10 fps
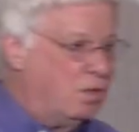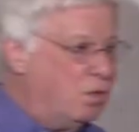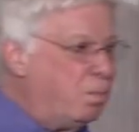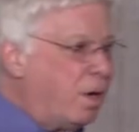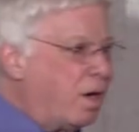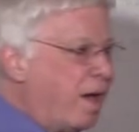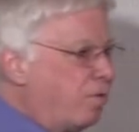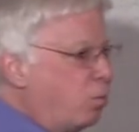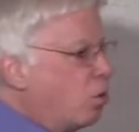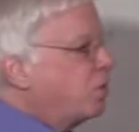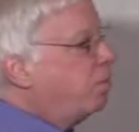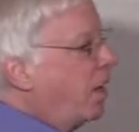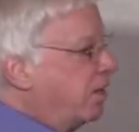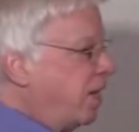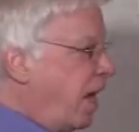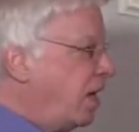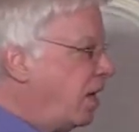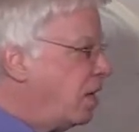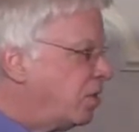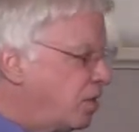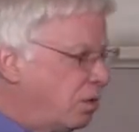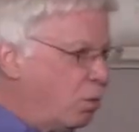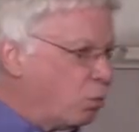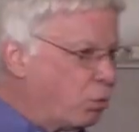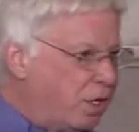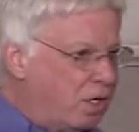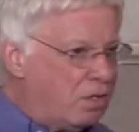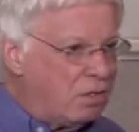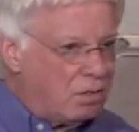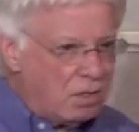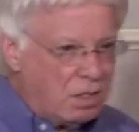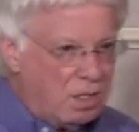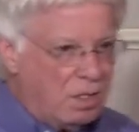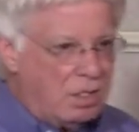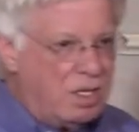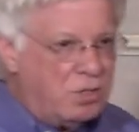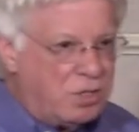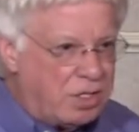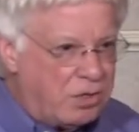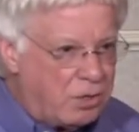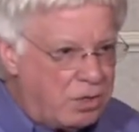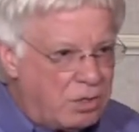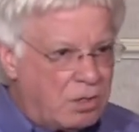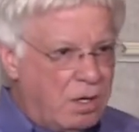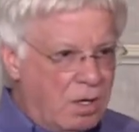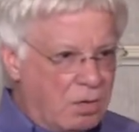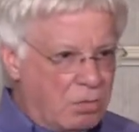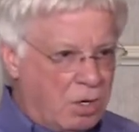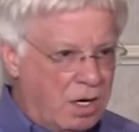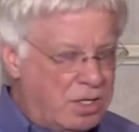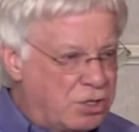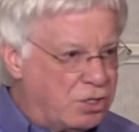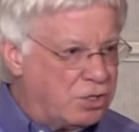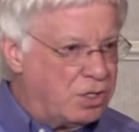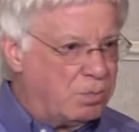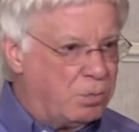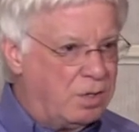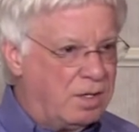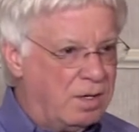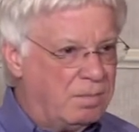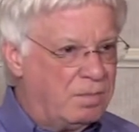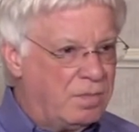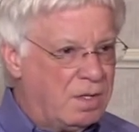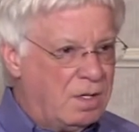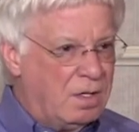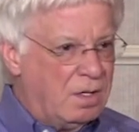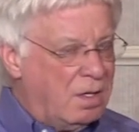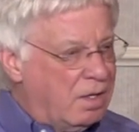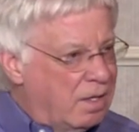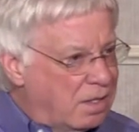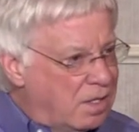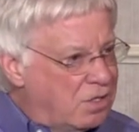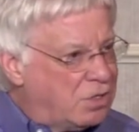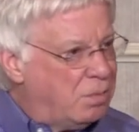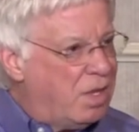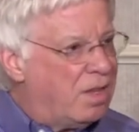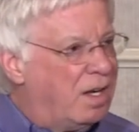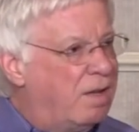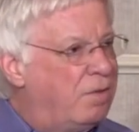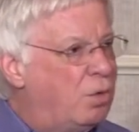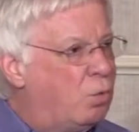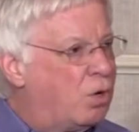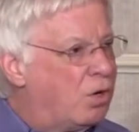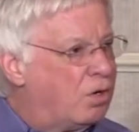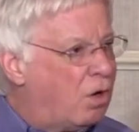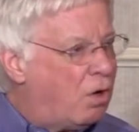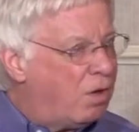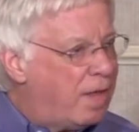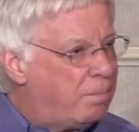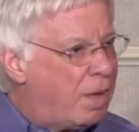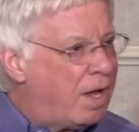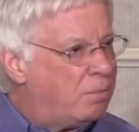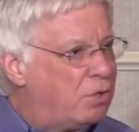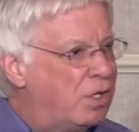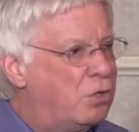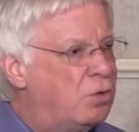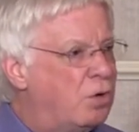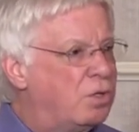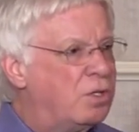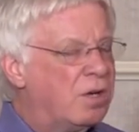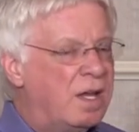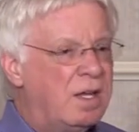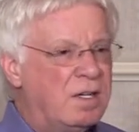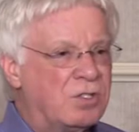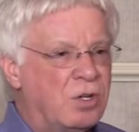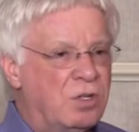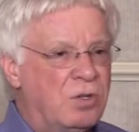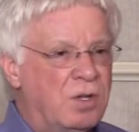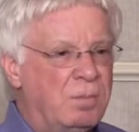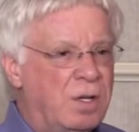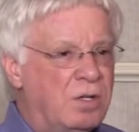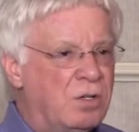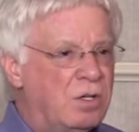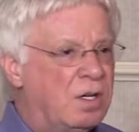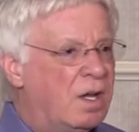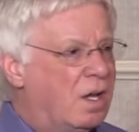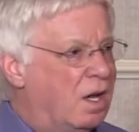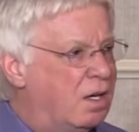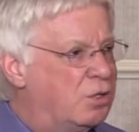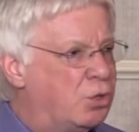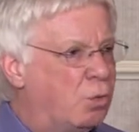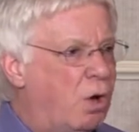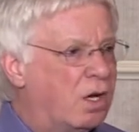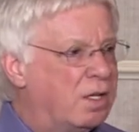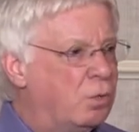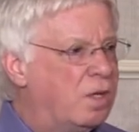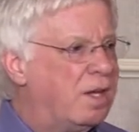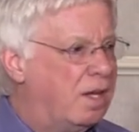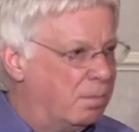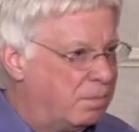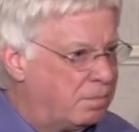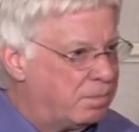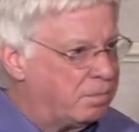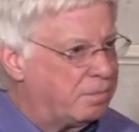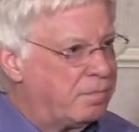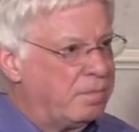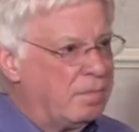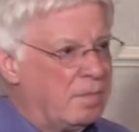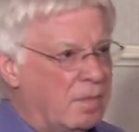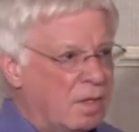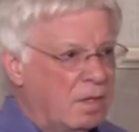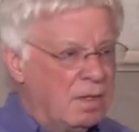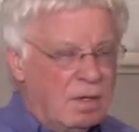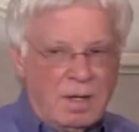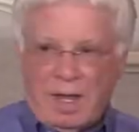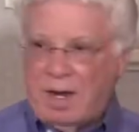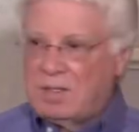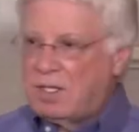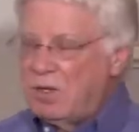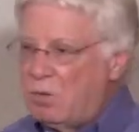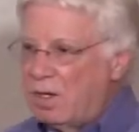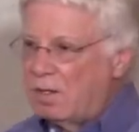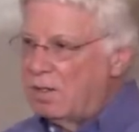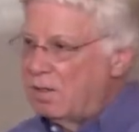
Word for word: You better have a more spontaneous, real, interior relationship with Him. That needs to be the living word. All that Bible that you know in your head isn't going to do you a bit of good unless you're walking with Him. And I'll tell you what,